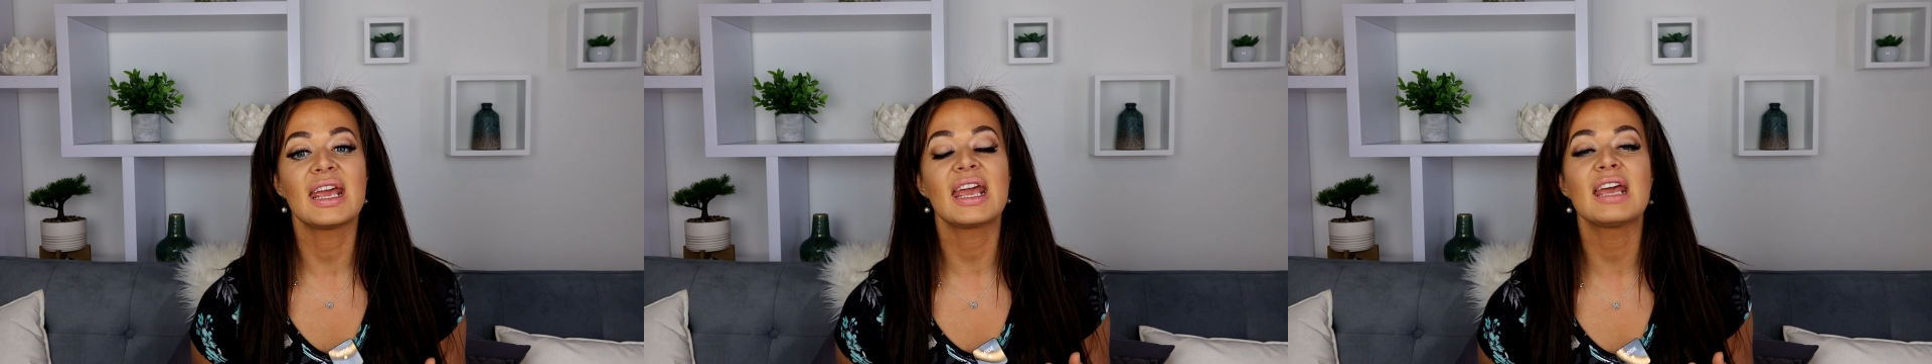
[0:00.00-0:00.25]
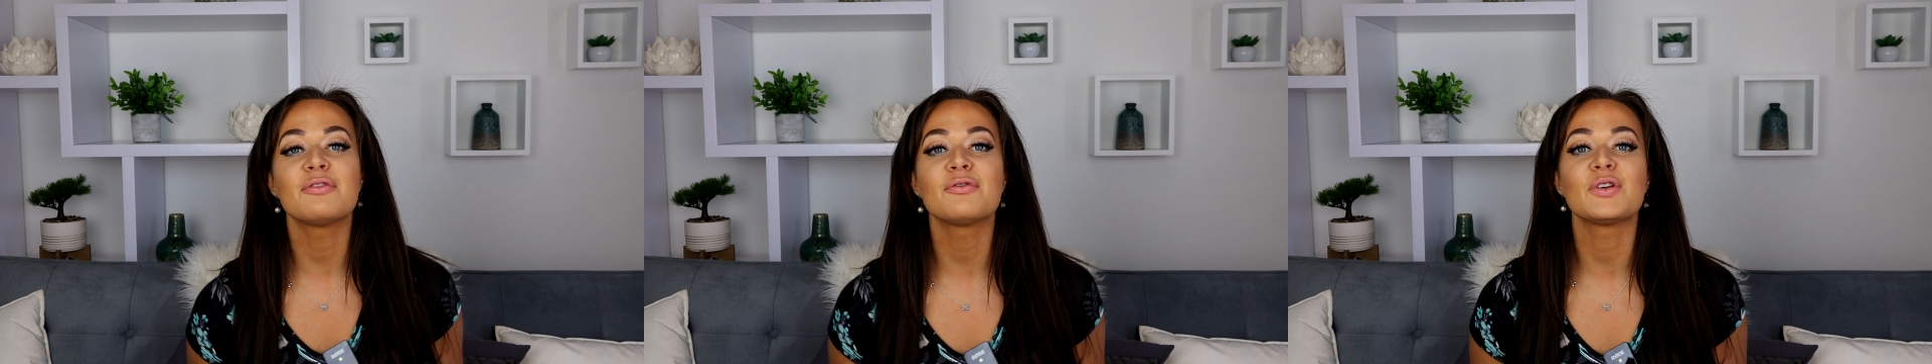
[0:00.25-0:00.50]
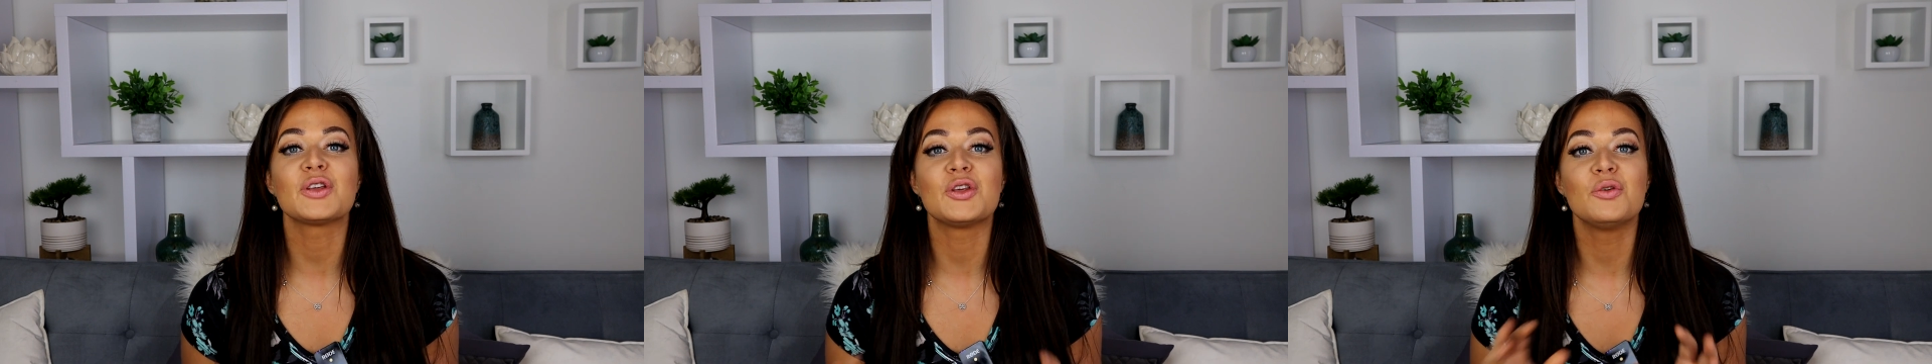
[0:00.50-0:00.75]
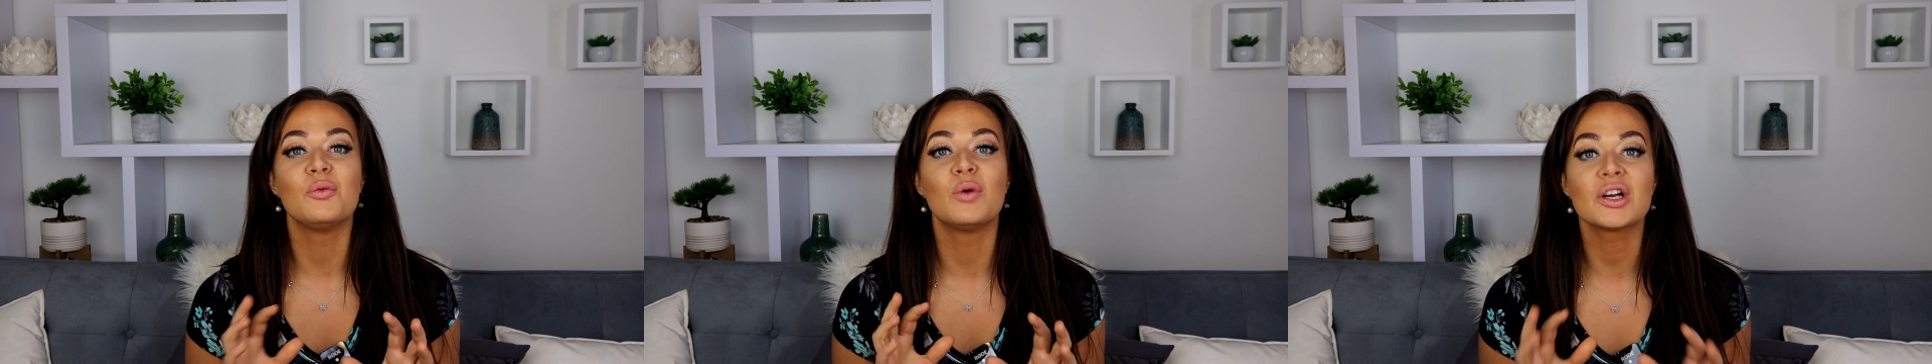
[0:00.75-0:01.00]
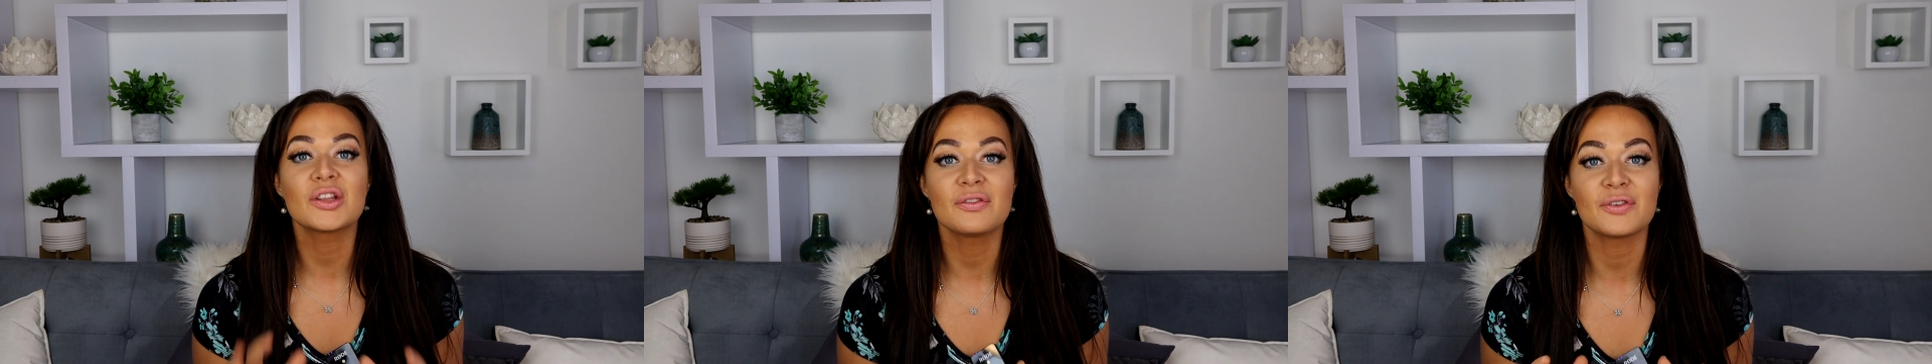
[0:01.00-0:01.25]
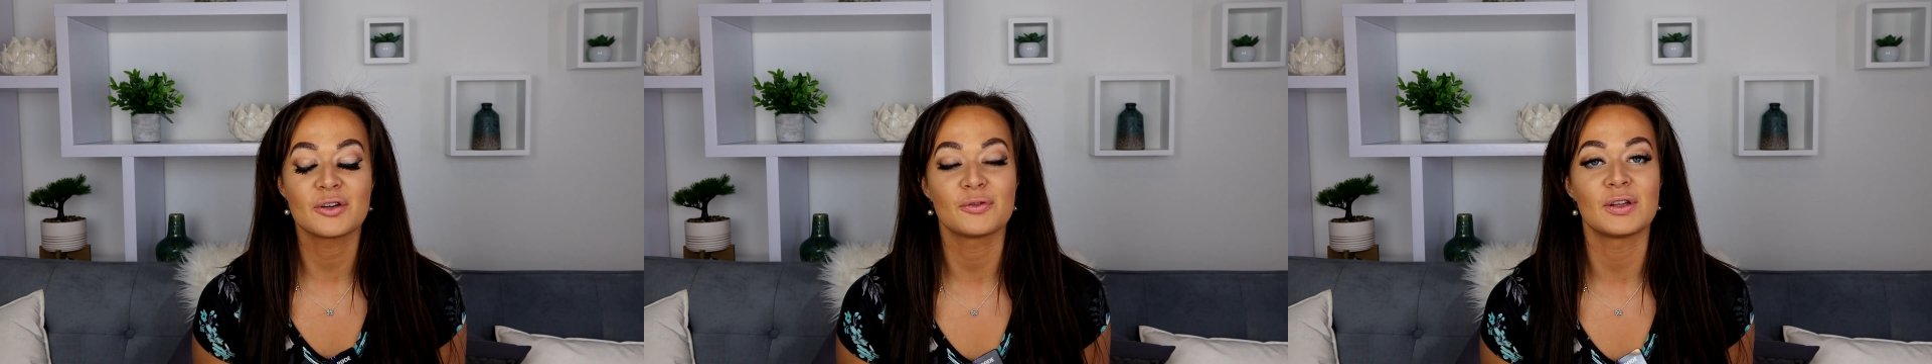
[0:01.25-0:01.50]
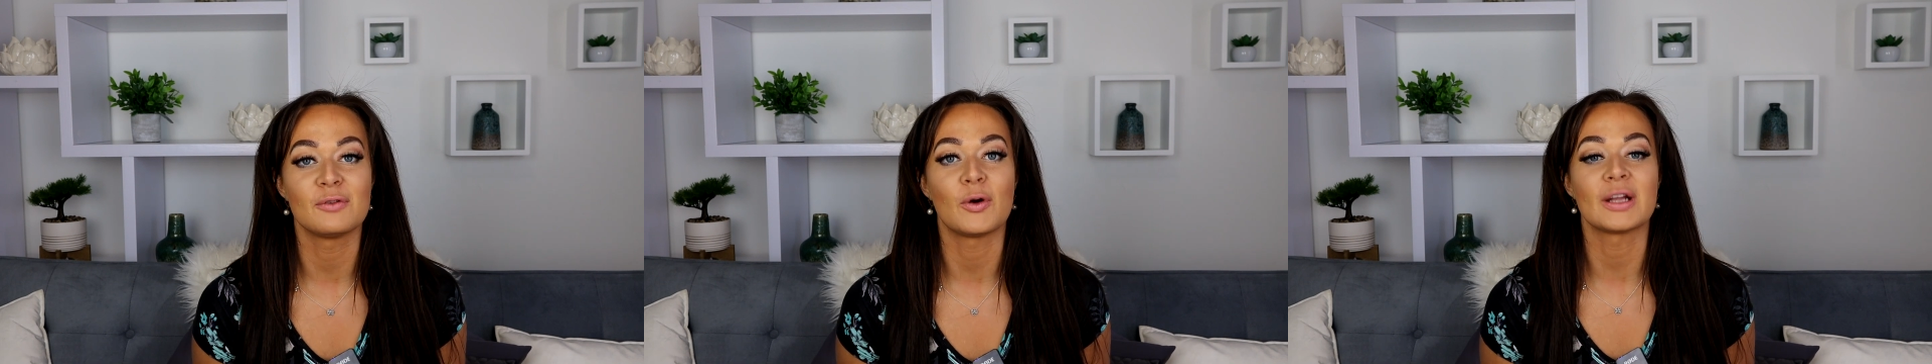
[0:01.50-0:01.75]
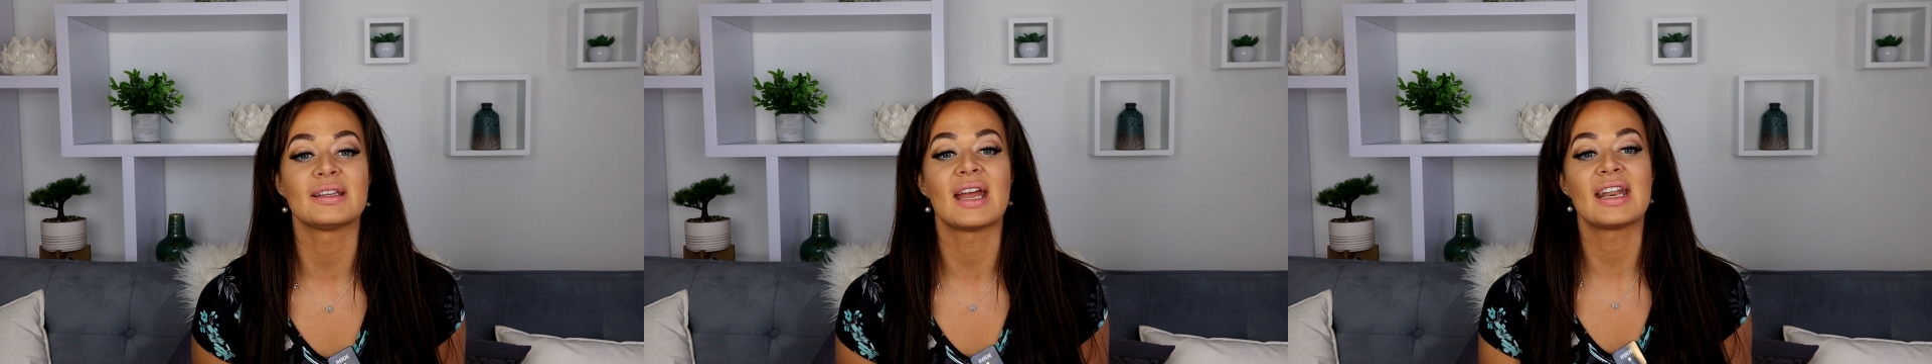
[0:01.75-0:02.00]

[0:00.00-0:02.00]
if you were the fearful avoidant,